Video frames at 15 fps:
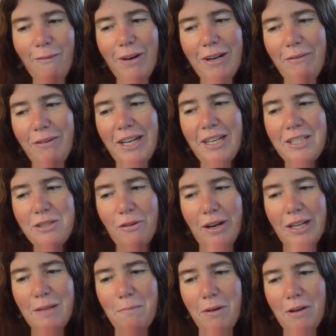What did we
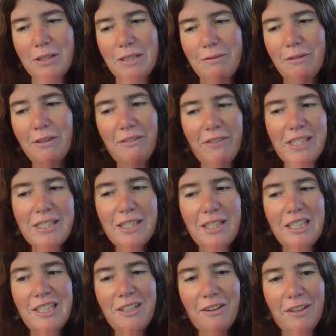enjoy the most when we visited
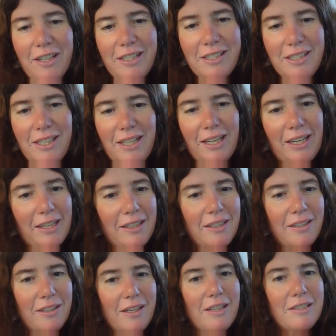New York City?
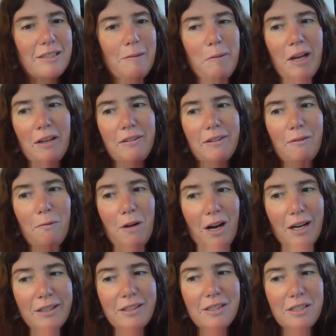To be able to
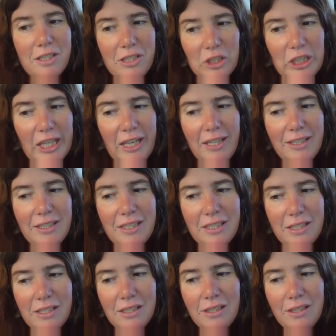walk the streets.